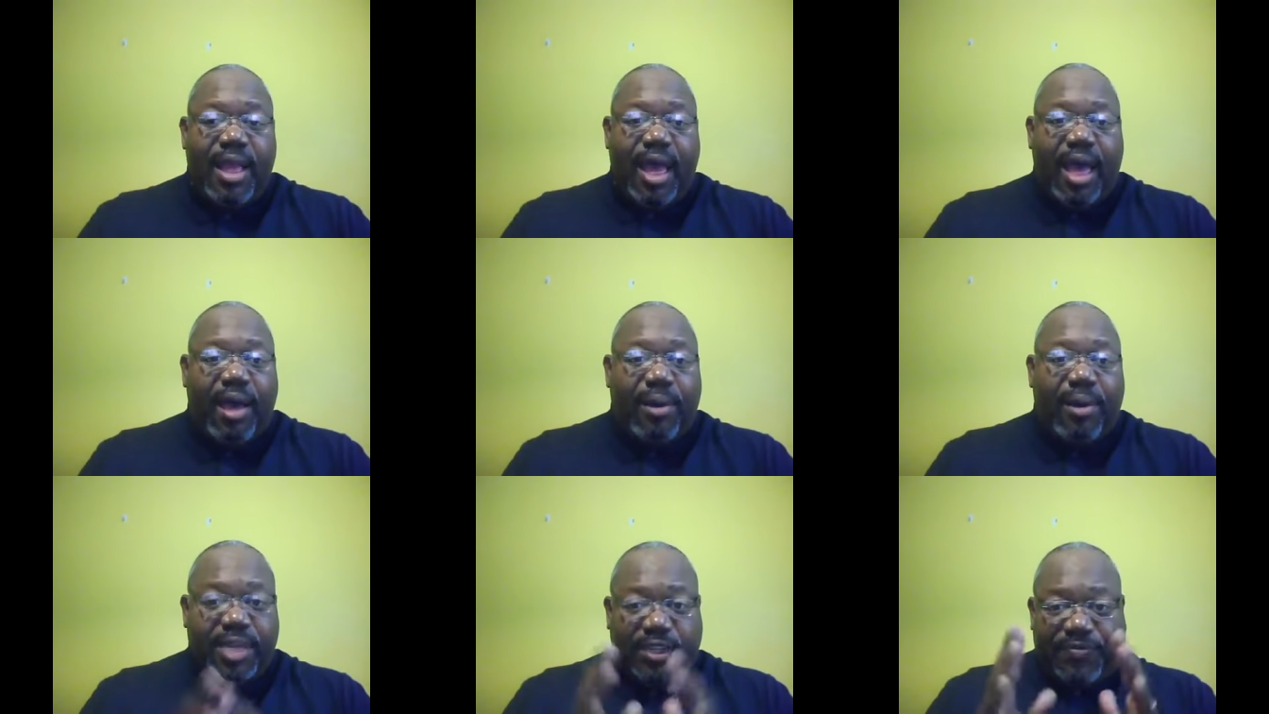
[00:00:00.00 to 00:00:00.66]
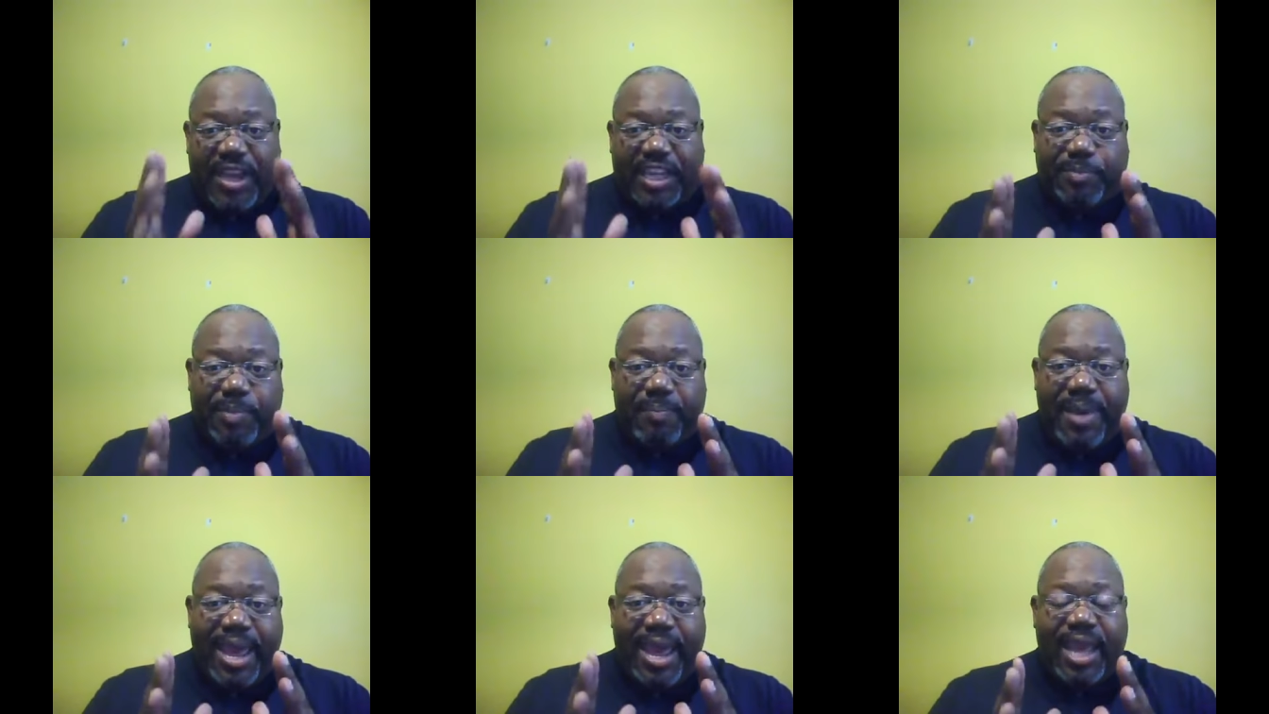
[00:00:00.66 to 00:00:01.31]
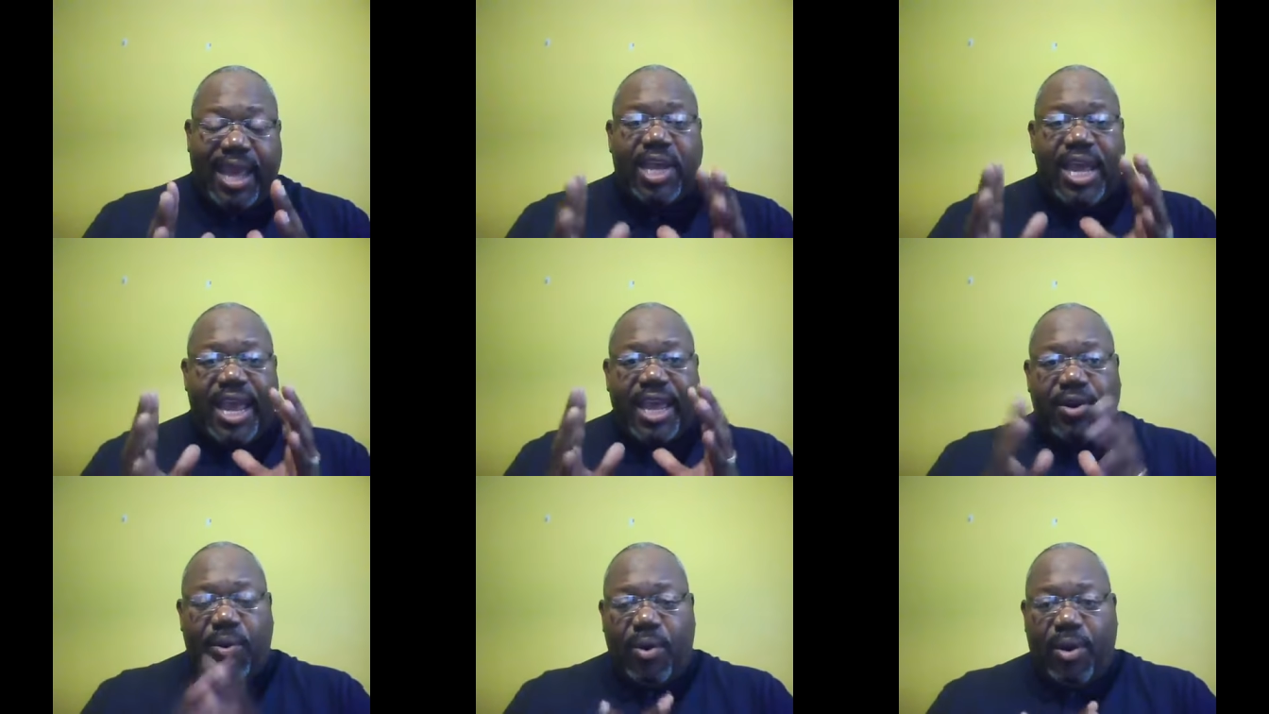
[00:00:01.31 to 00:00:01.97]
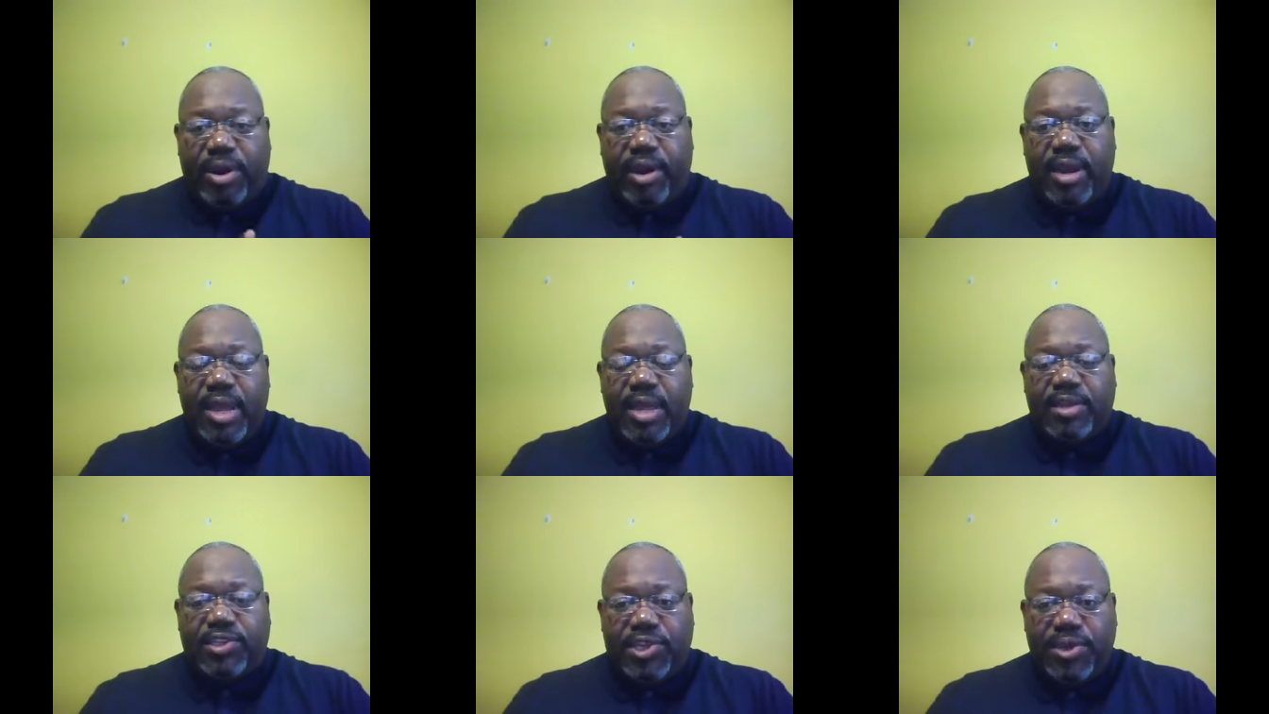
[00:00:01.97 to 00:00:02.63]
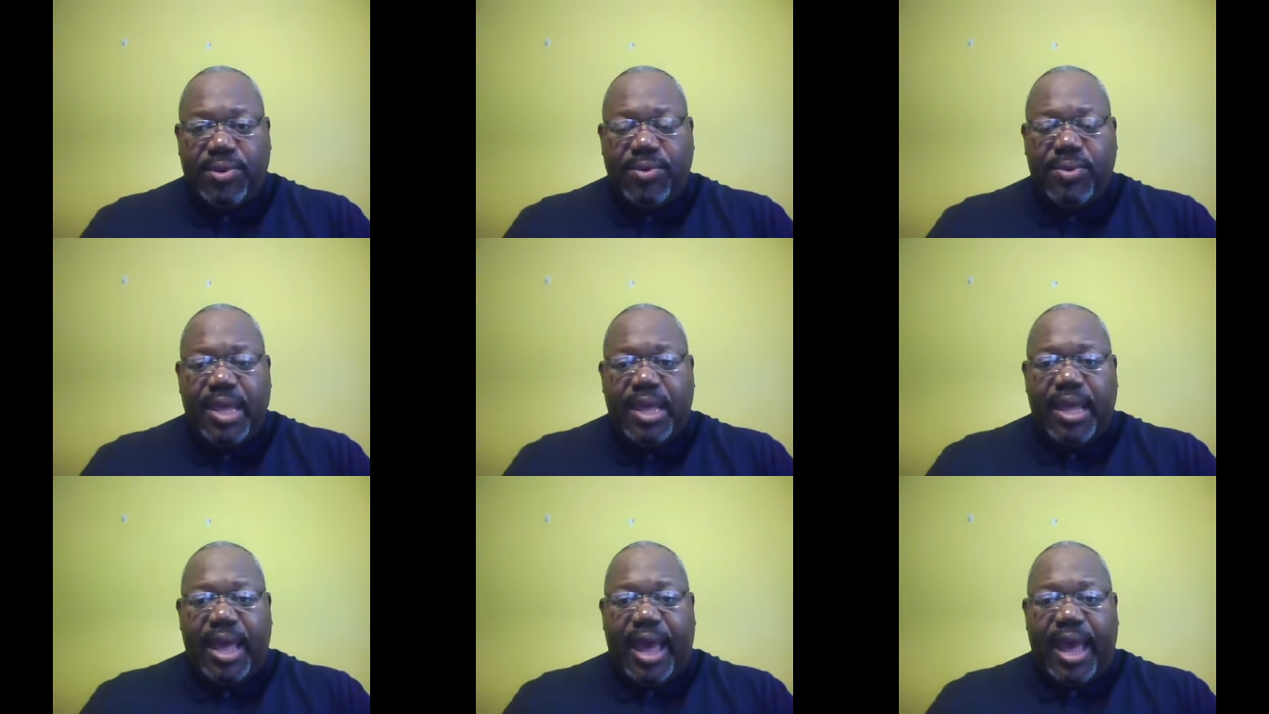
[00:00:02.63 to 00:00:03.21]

Uh, on this Facebook page in order to